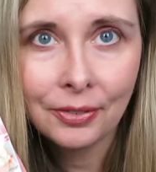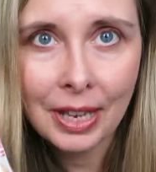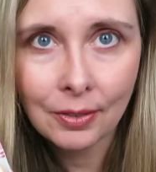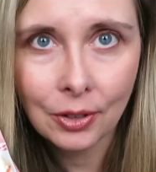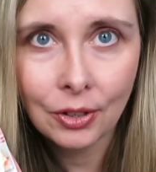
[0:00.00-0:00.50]

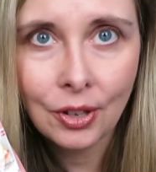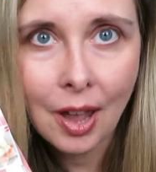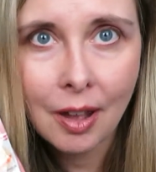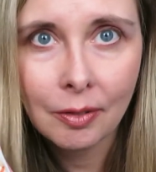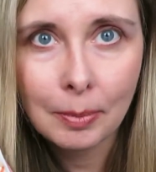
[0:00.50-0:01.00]
flavors
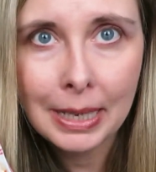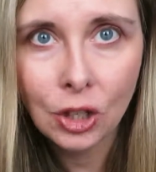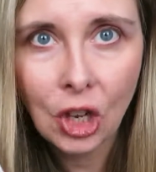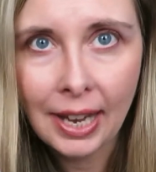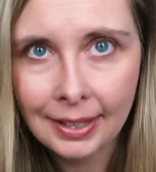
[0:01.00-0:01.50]
of
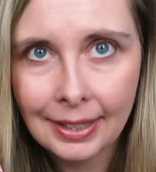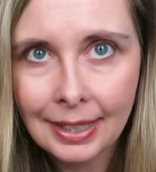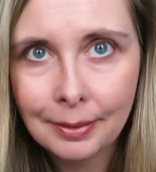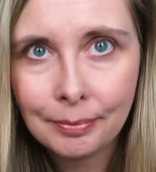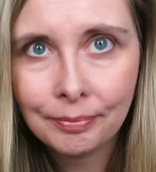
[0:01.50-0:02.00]
peach candy.